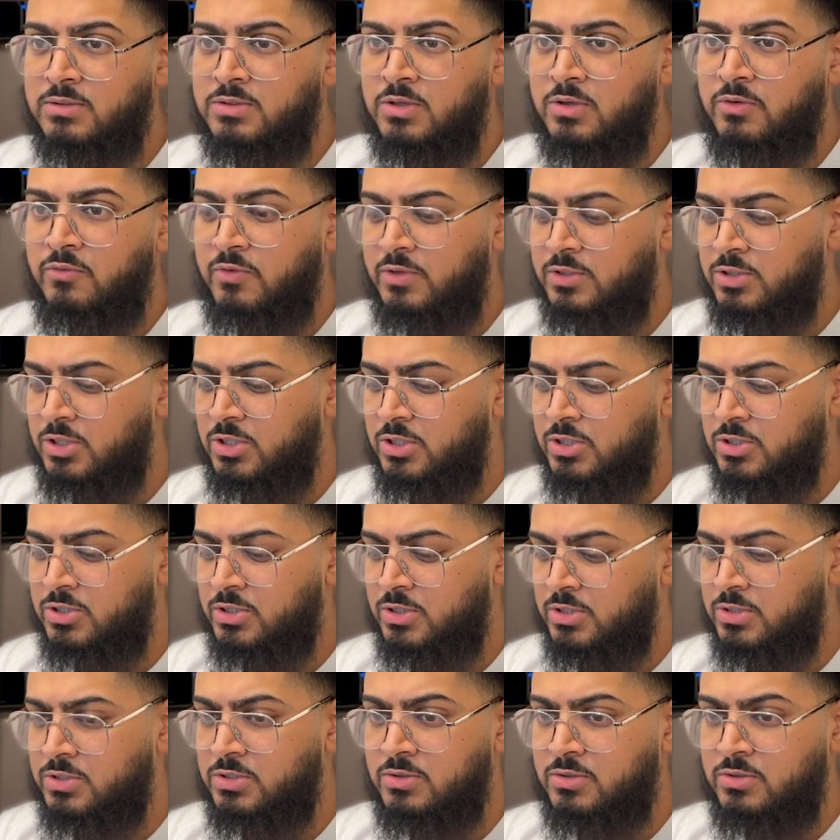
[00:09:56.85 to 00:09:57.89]
So if I change
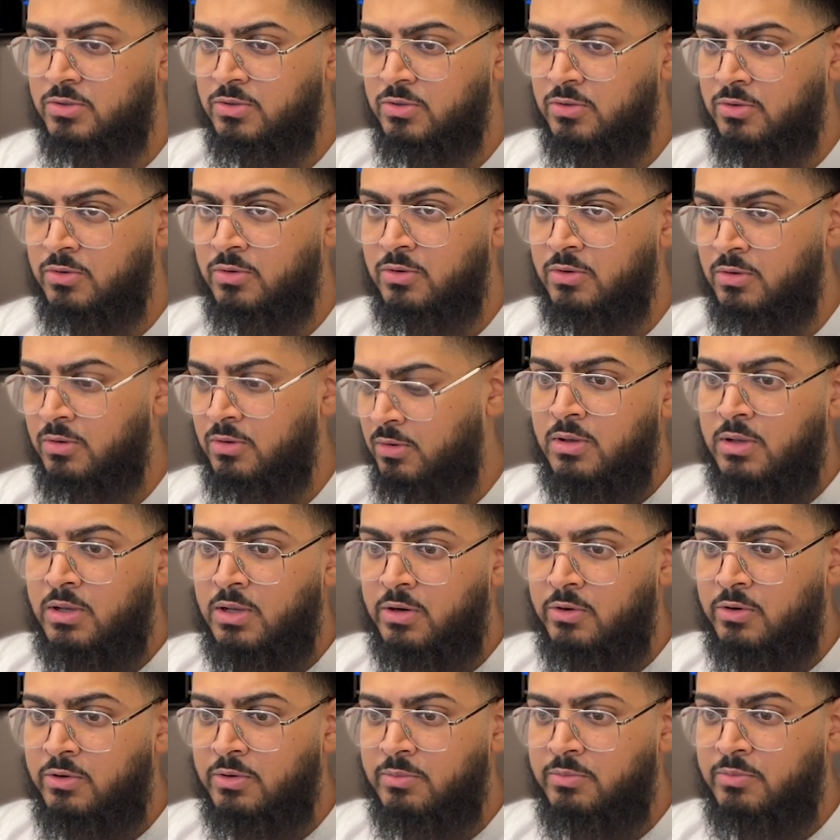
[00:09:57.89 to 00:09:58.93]
this to
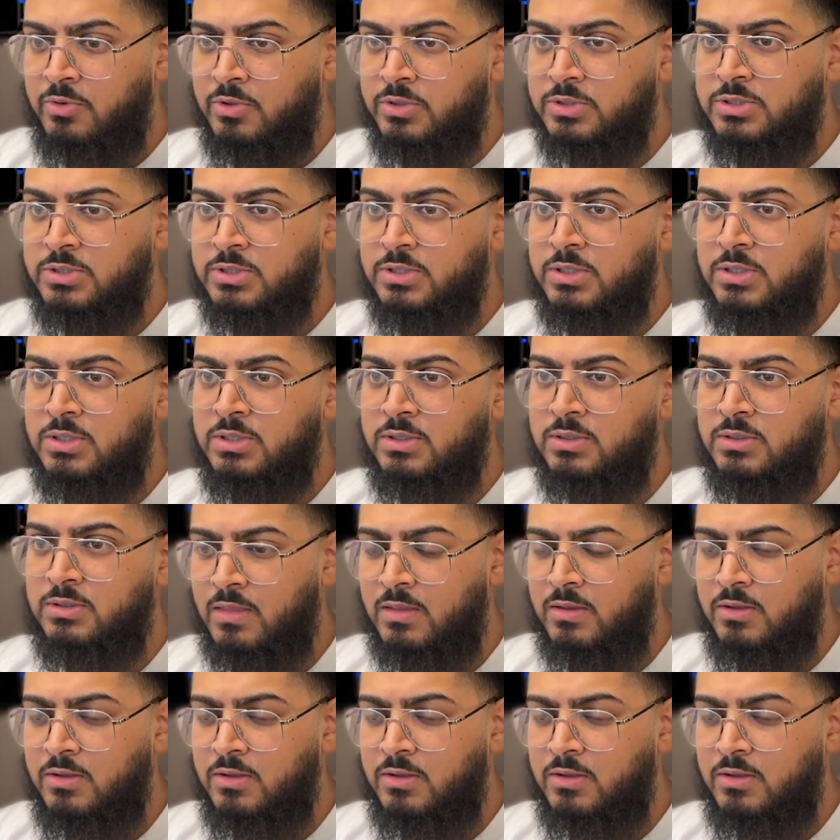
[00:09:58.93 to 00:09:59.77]
Harry Potter,